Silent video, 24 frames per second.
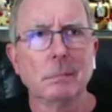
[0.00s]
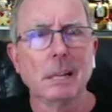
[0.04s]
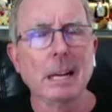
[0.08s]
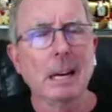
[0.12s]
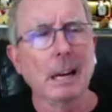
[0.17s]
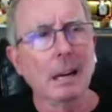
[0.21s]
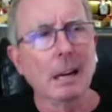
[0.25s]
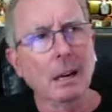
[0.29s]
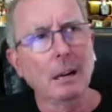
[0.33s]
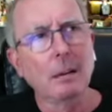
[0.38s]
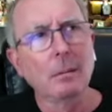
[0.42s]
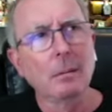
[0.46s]

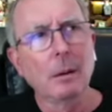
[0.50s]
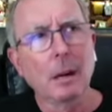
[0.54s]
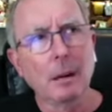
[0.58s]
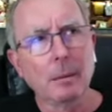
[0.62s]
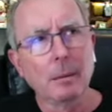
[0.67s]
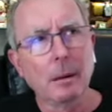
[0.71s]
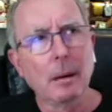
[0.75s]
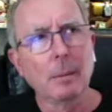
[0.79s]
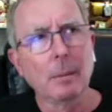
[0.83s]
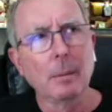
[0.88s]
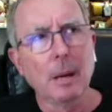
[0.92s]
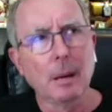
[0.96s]
yeah,
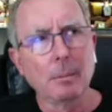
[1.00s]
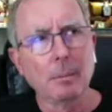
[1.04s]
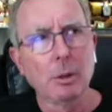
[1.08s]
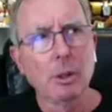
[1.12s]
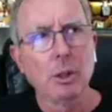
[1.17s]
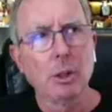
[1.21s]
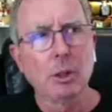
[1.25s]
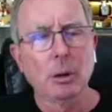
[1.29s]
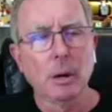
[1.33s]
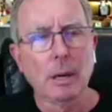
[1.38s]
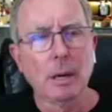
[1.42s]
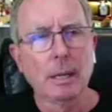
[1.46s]
I, I'm I'm
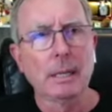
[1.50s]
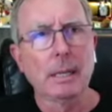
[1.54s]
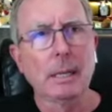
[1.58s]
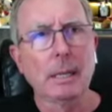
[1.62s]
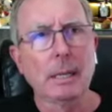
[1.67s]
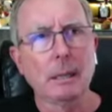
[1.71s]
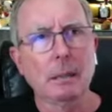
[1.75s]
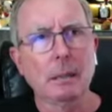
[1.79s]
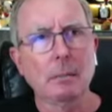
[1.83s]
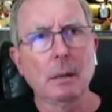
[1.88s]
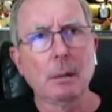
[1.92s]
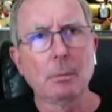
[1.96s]
sure I
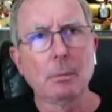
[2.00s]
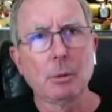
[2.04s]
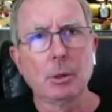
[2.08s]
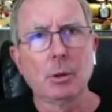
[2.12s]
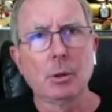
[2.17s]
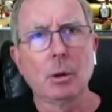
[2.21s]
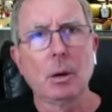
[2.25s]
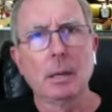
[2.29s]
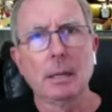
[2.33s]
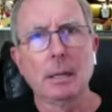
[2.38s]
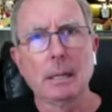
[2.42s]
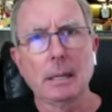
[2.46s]
did. I'm
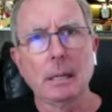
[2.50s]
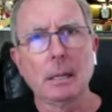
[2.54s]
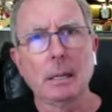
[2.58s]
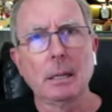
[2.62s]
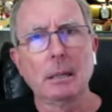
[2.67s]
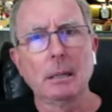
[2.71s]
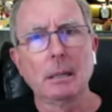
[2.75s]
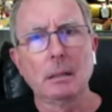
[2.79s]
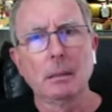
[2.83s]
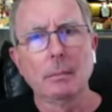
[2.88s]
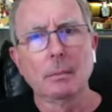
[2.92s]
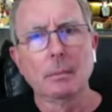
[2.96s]
sure I
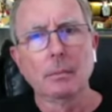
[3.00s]
did.